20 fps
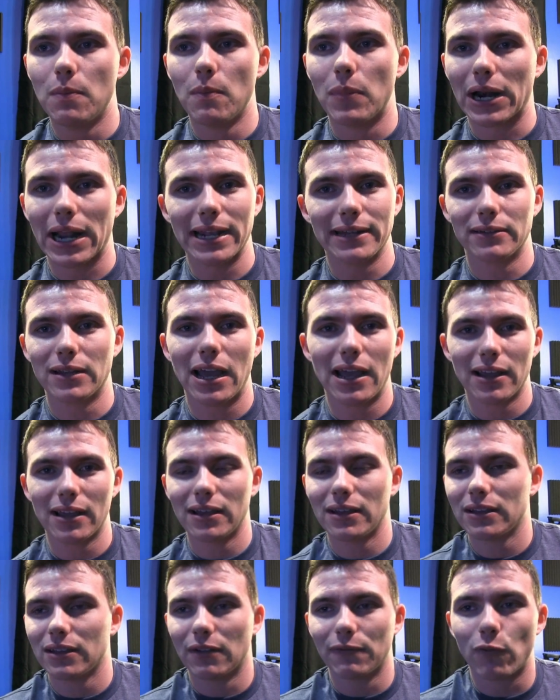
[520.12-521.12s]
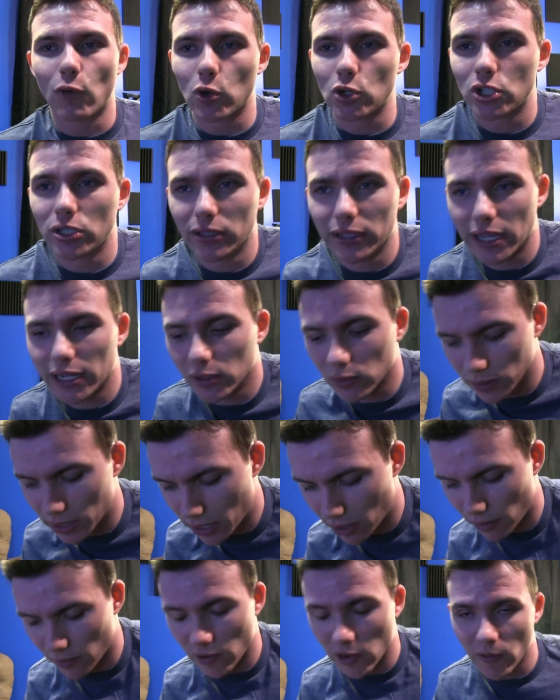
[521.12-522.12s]
unfortunately, I don't
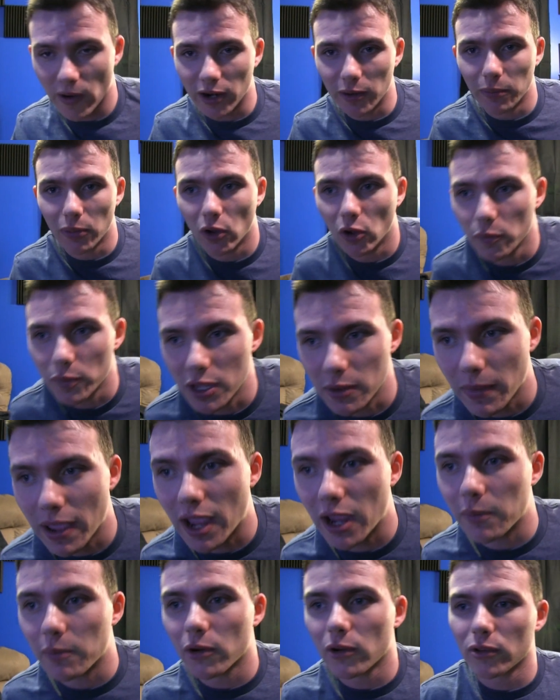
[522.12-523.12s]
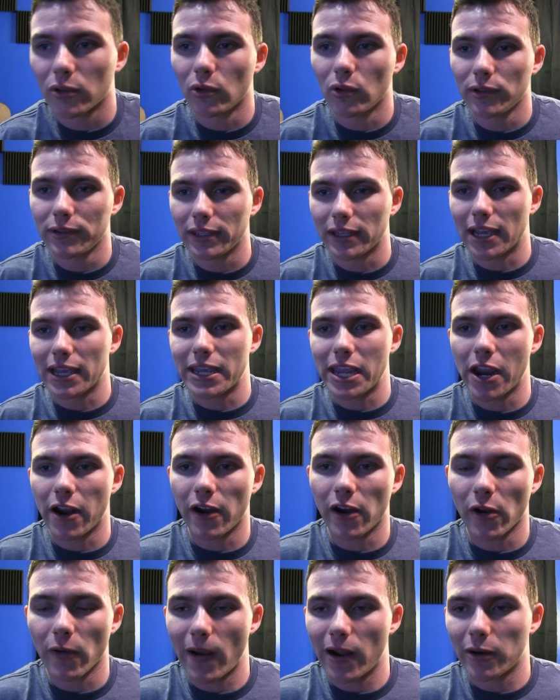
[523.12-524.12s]
carry around a ball peen hammer. The only thing I
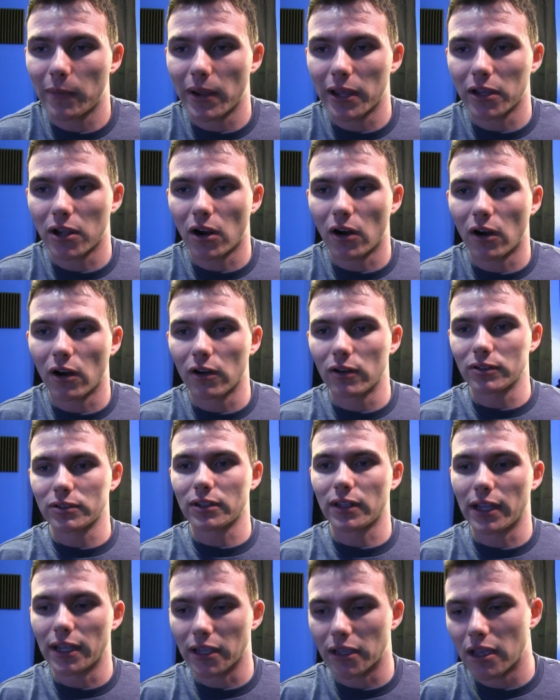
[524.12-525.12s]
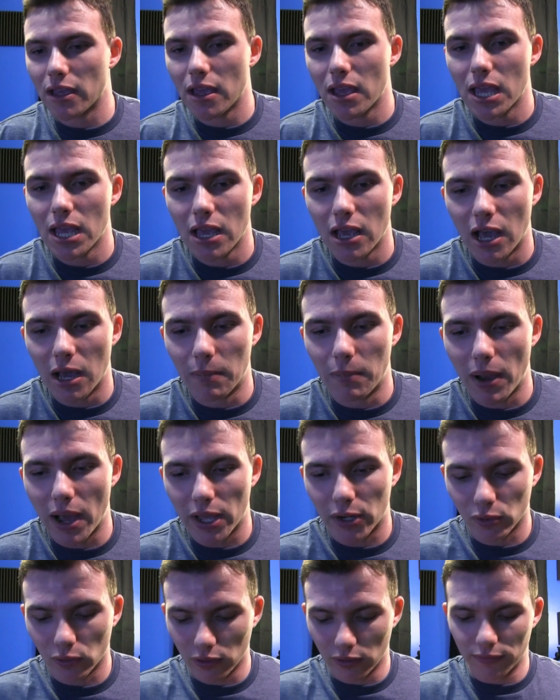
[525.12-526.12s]
carry around in my car is like a
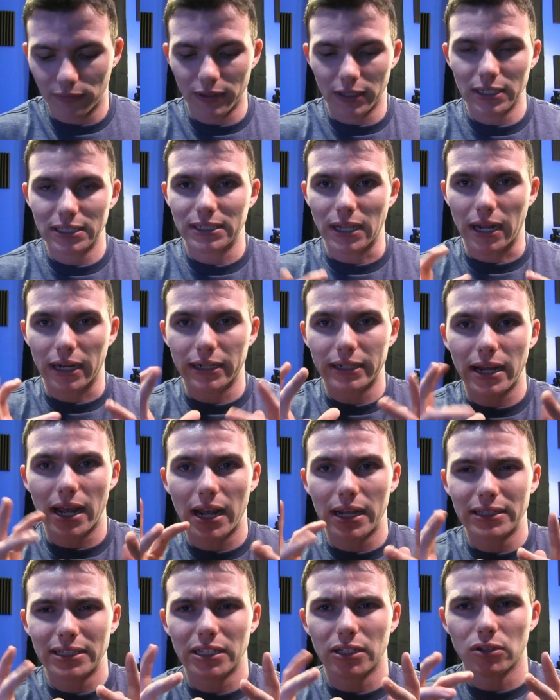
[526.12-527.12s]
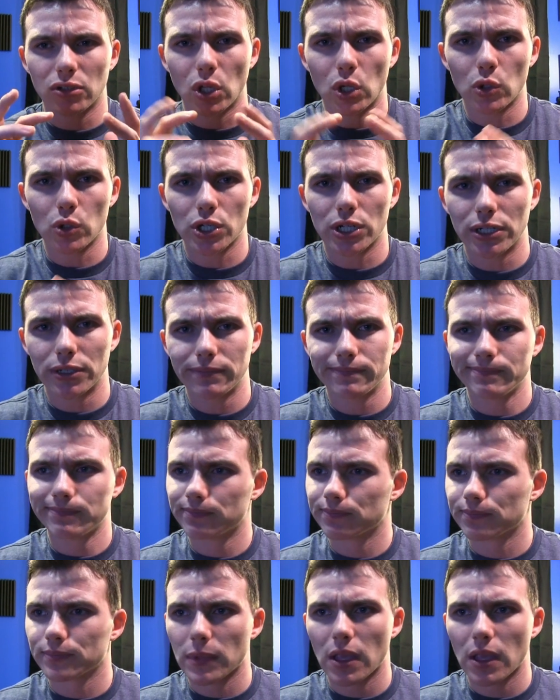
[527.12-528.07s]
bottle of sanitizing lotion.